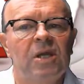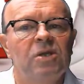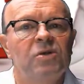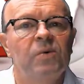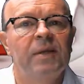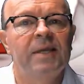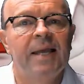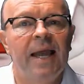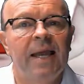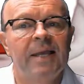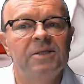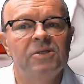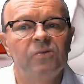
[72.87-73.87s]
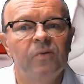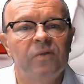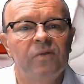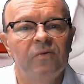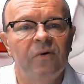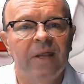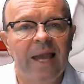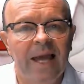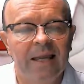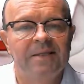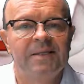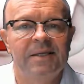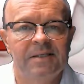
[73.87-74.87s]
to engage with the
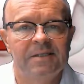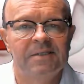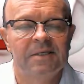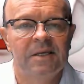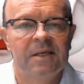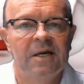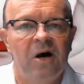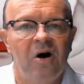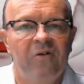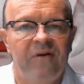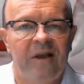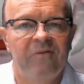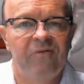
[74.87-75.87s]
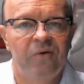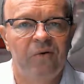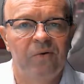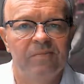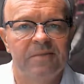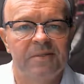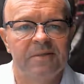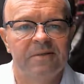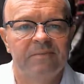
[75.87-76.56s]
realities of our firms.